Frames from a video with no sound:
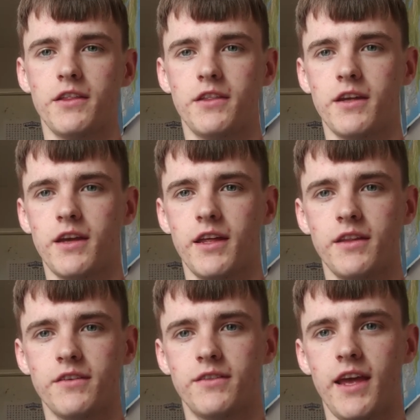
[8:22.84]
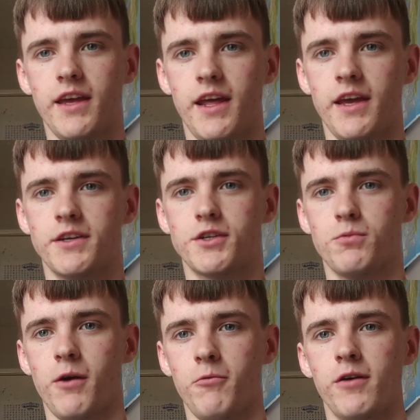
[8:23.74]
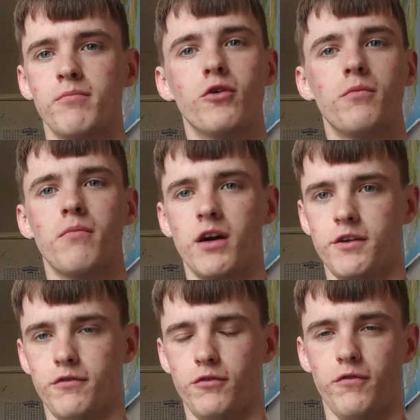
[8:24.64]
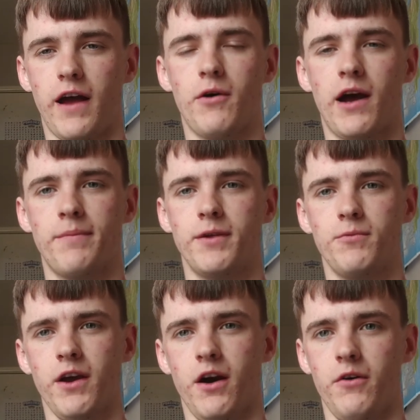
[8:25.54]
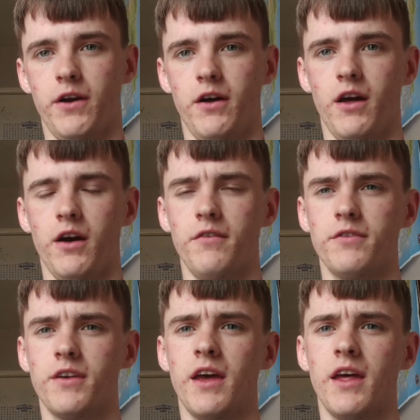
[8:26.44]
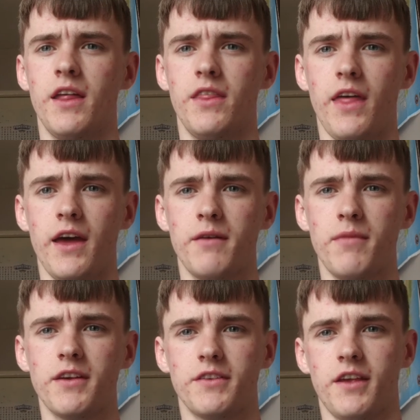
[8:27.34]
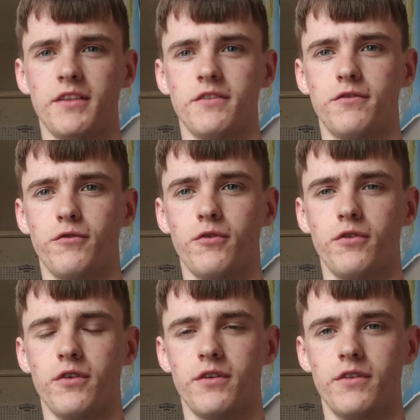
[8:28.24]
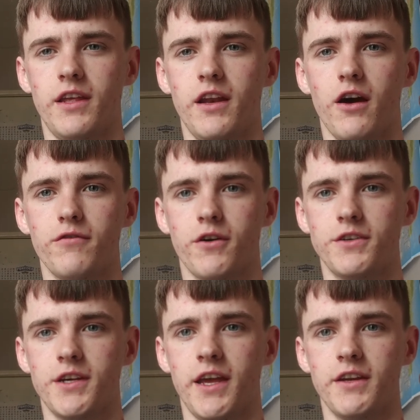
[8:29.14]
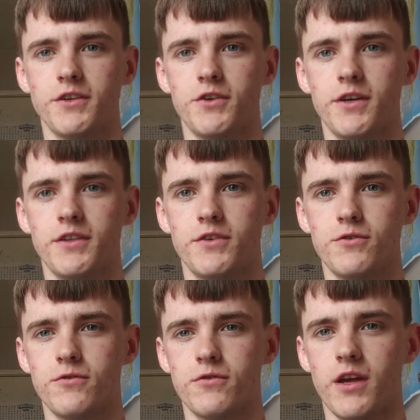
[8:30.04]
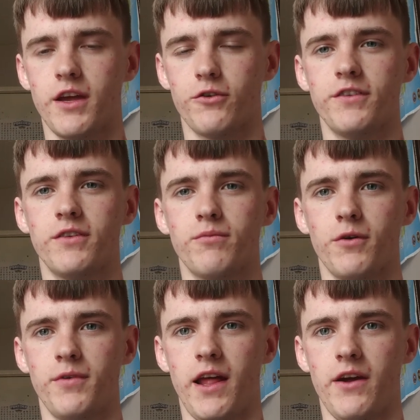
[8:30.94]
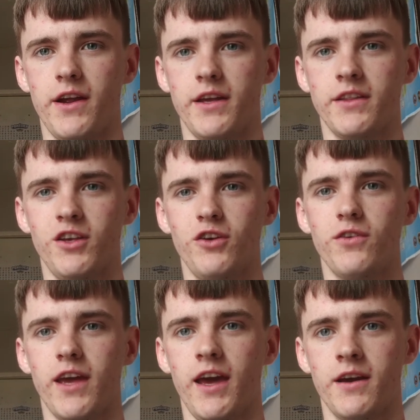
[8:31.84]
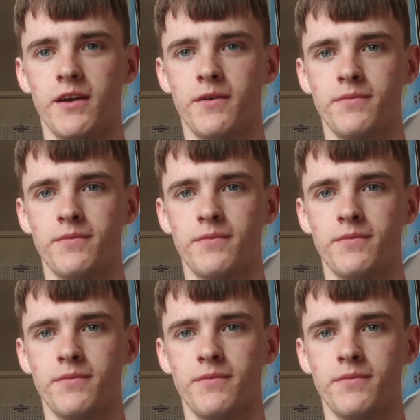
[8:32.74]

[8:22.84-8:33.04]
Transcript: I think in this day and age where we're more mindful of how happy we are in our lives, that it makes sense for the life coaching industry to increase in popularity in the UK.